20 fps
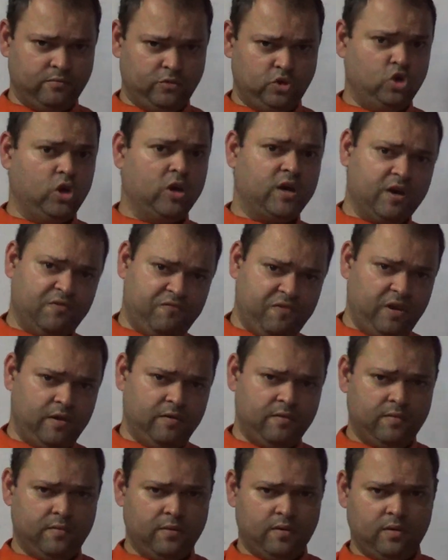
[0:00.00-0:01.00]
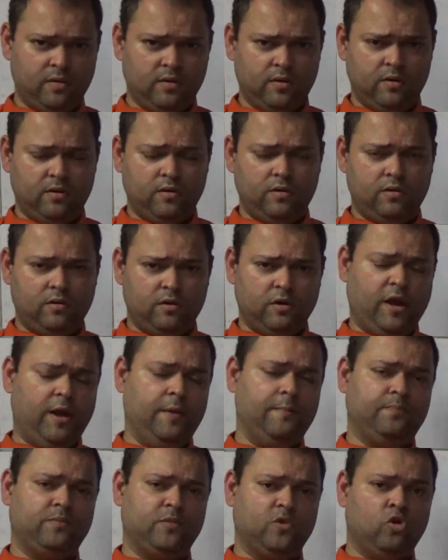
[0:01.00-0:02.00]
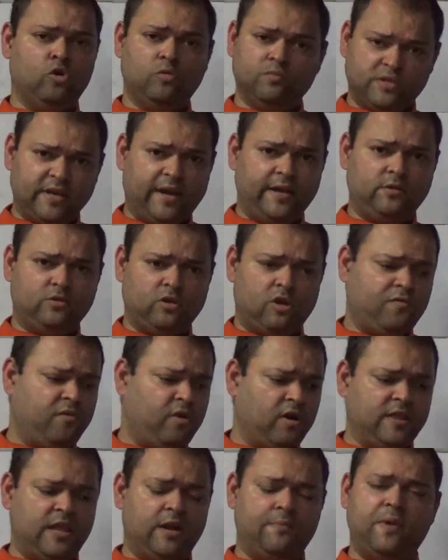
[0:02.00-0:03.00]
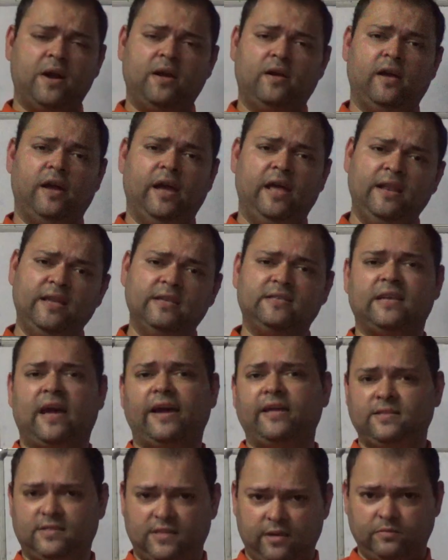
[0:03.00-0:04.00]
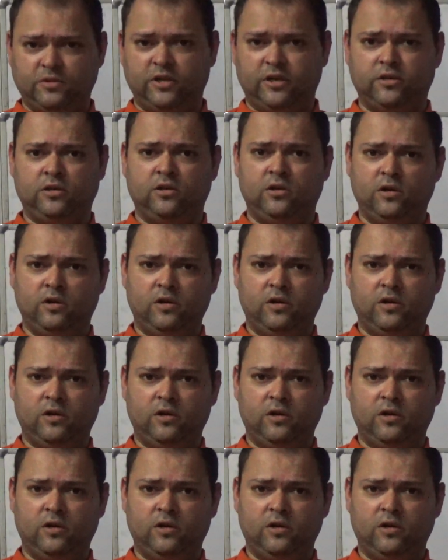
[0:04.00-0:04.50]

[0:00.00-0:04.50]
Geography, okay, home science, or for that matter any science subject.